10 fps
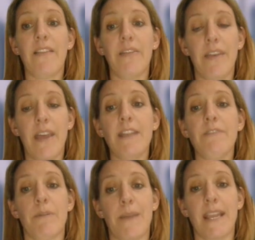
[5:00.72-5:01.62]
and they
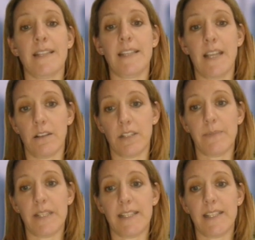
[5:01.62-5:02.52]
remained the
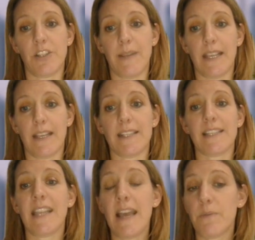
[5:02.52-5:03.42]
ultimate decision makers.
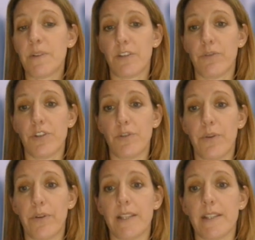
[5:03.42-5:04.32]
That was the crucial
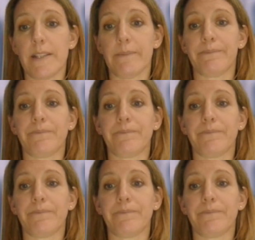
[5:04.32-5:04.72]
point.